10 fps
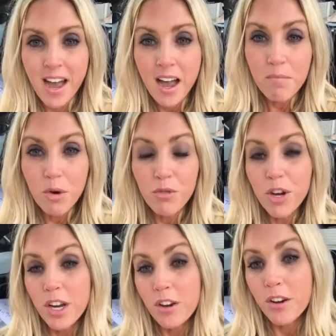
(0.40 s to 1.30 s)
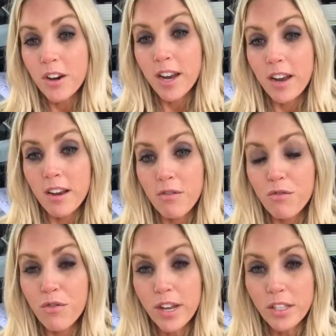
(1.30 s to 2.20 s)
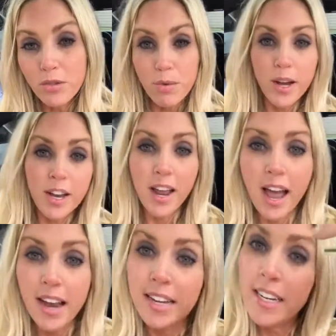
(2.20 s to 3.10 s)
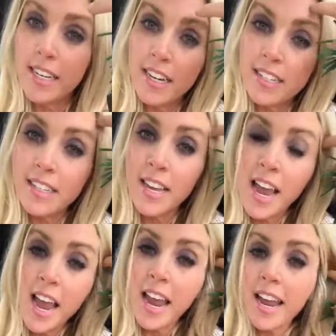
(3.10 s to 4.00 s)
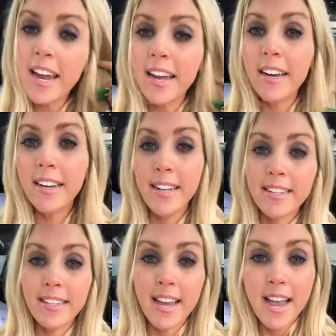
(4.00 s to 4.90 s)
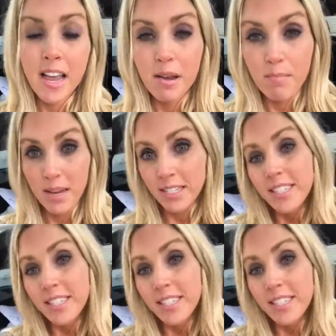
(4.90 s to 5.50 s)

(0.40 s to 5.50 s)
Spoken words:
I'm over here in Friendswood at Nita's, and it's a big